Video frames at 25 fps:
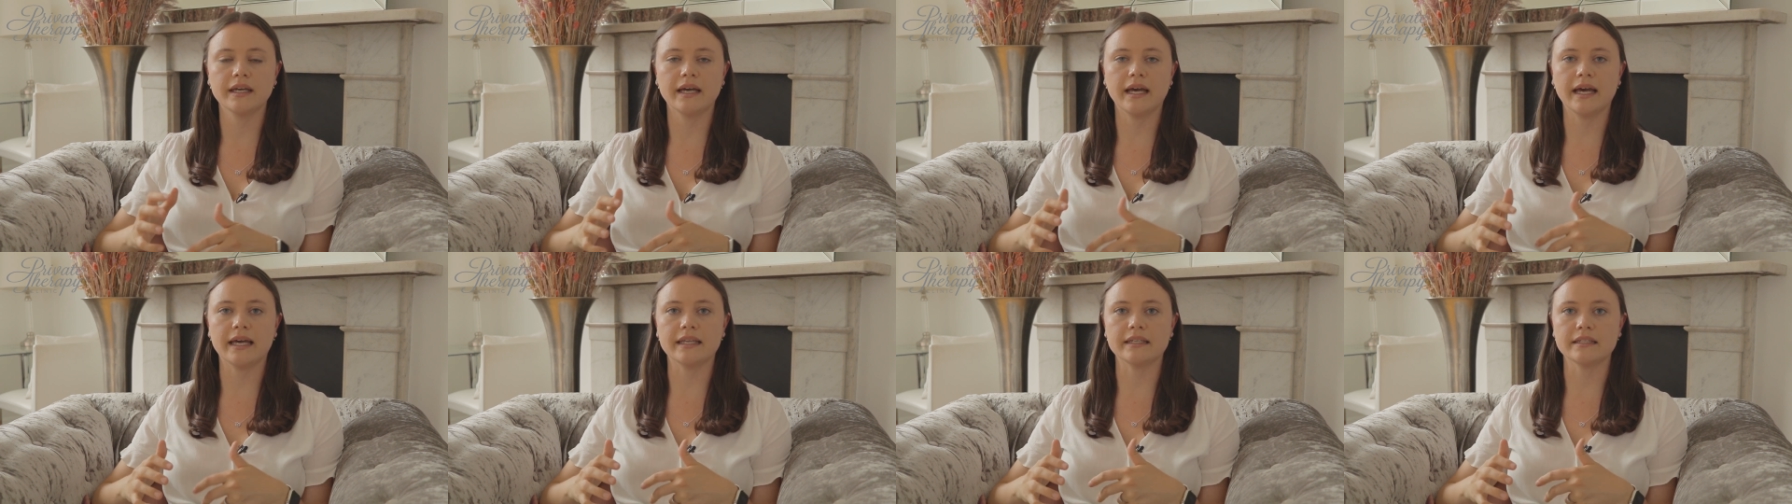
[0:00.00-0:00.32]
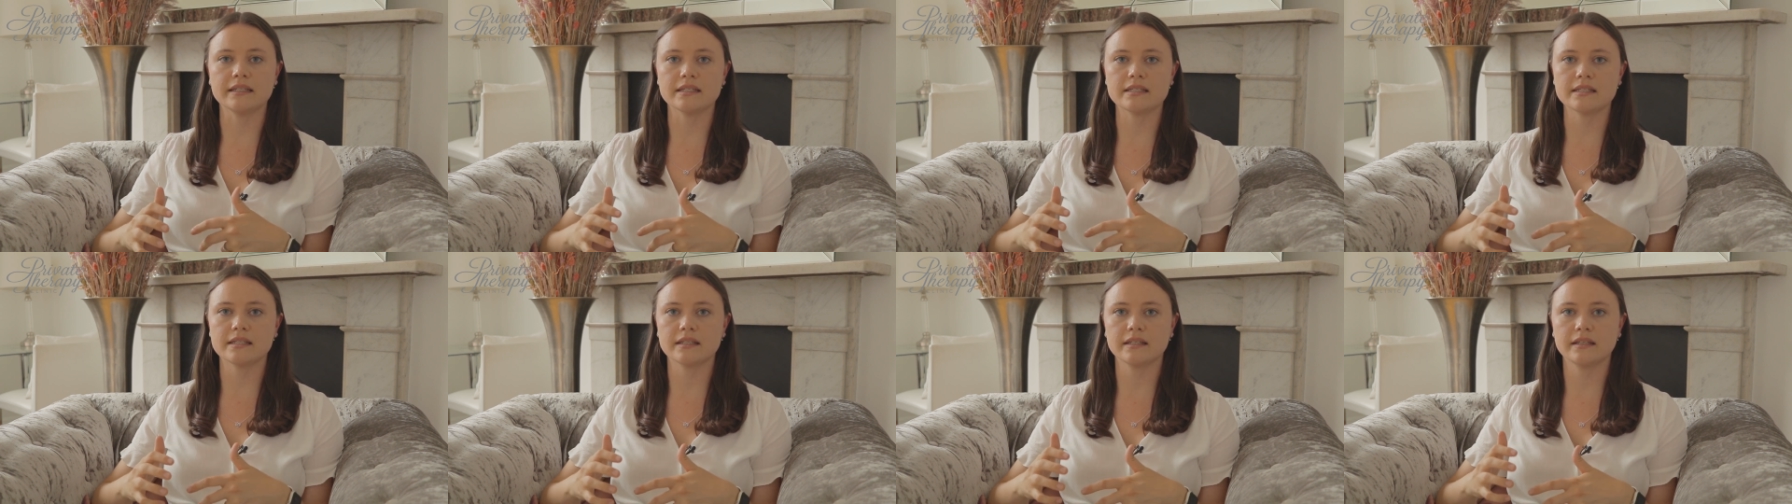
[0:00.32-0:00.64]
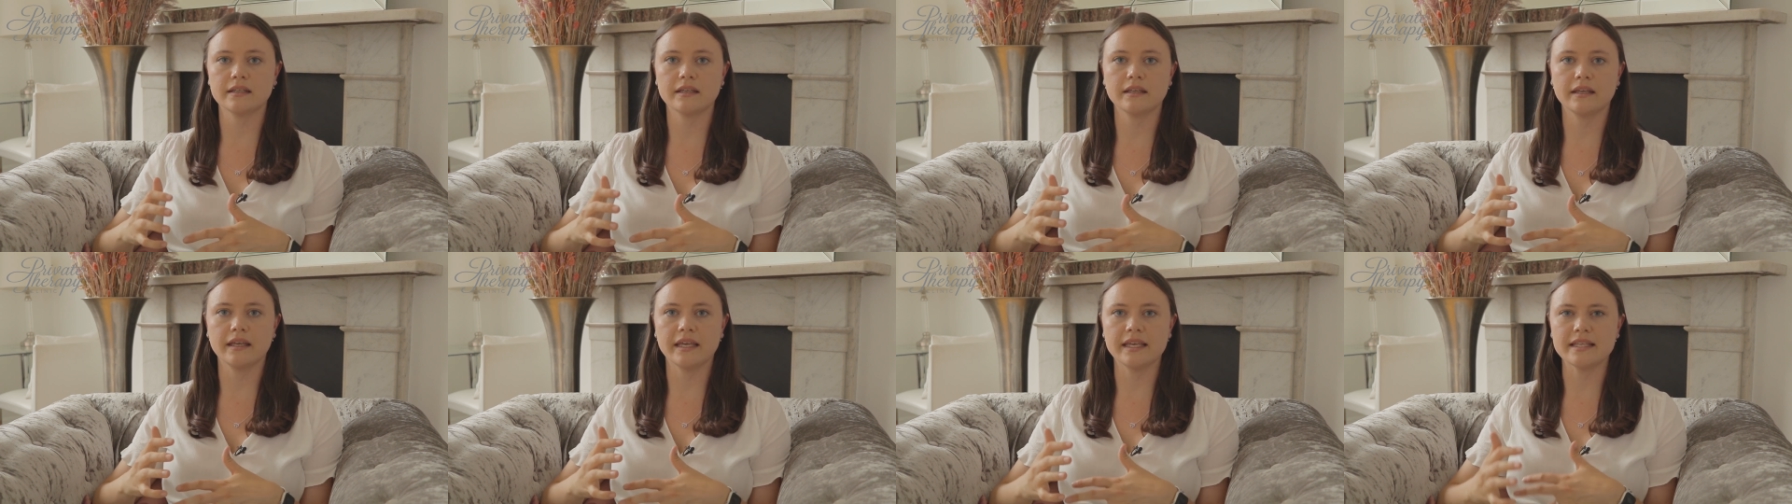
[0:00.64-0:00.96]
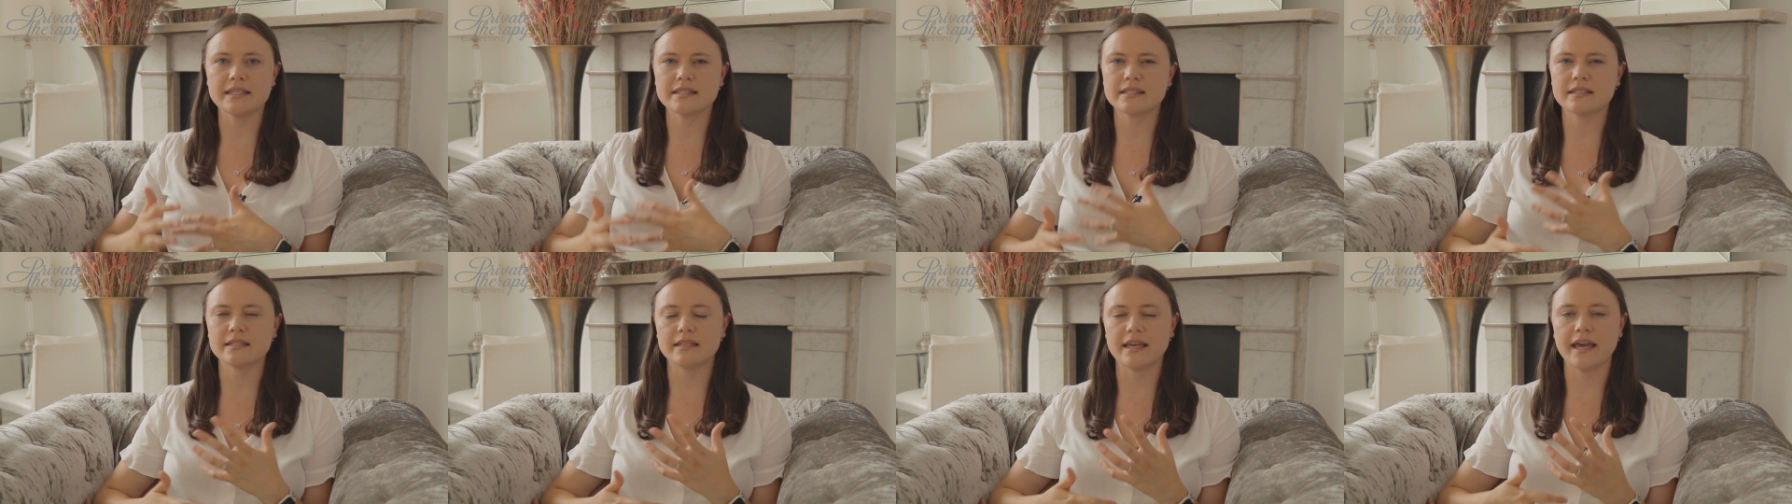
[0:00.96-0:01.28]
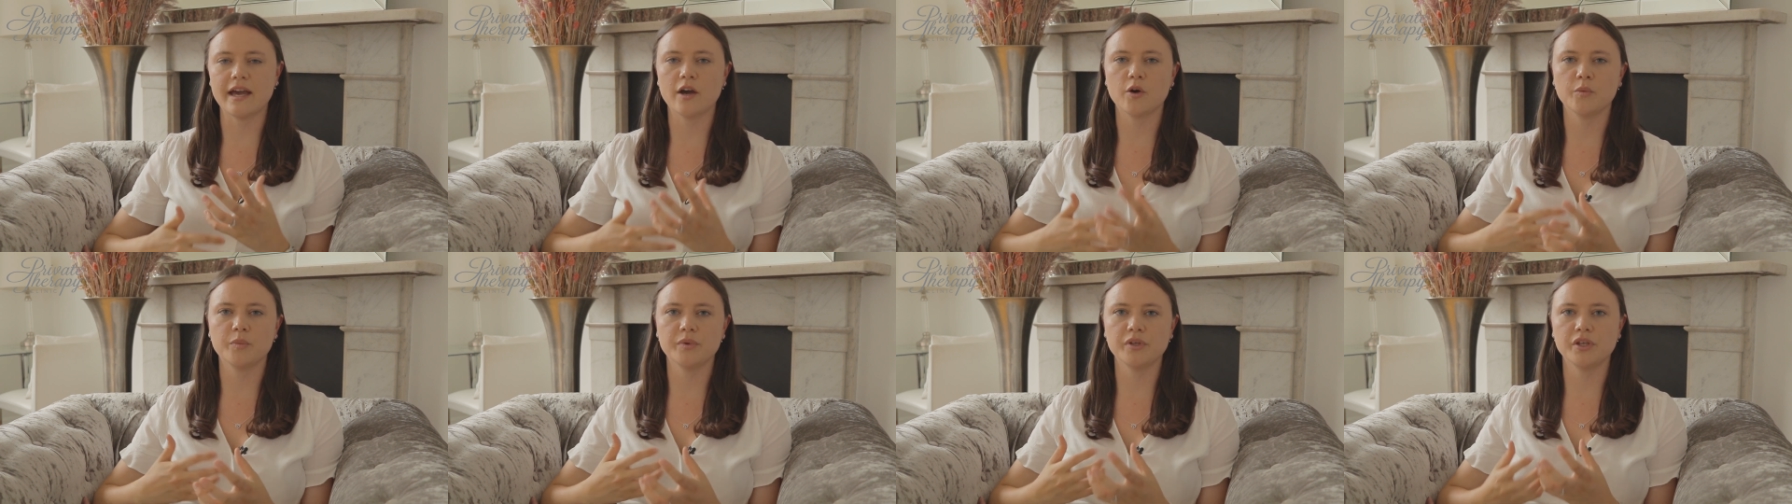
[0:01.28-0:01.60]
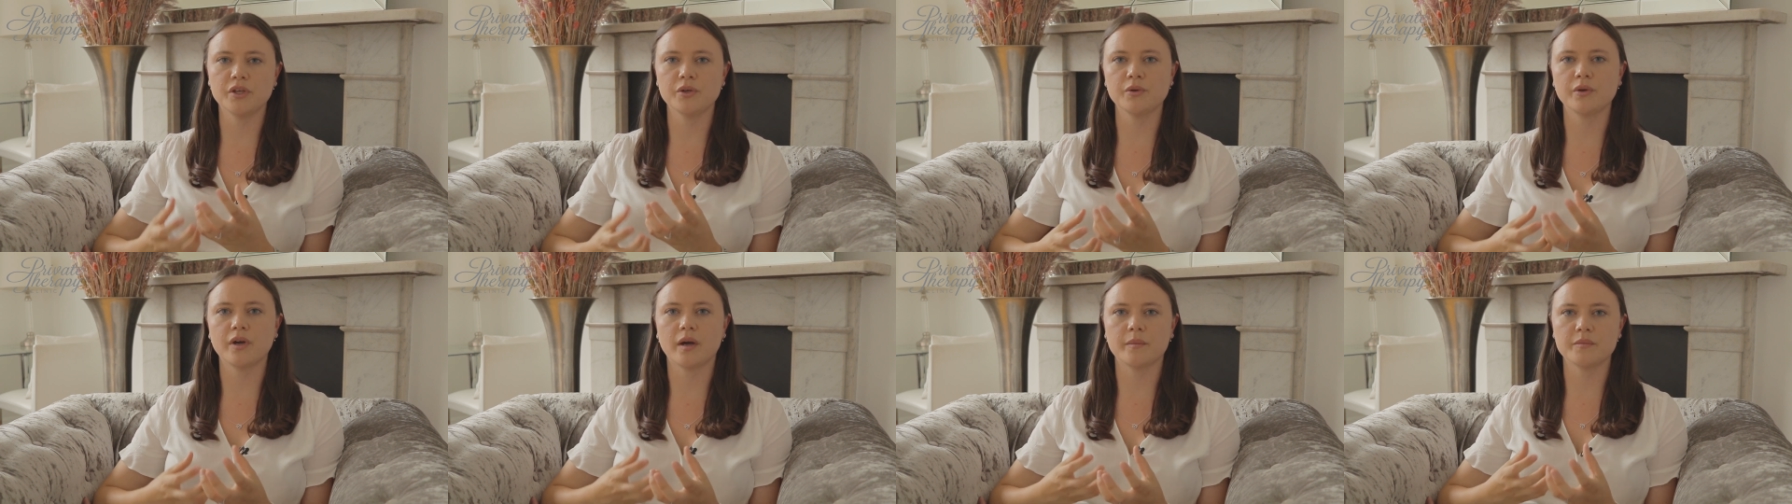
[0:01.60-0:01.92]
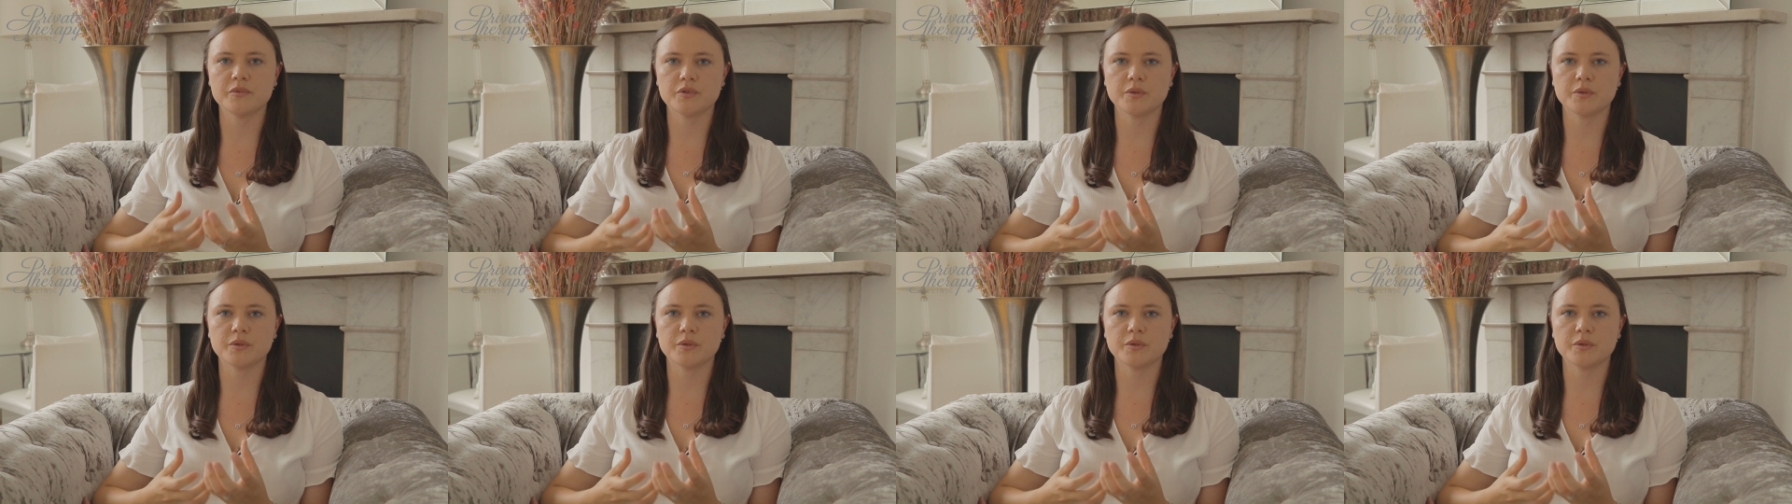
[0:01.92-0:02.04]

and it's to help you come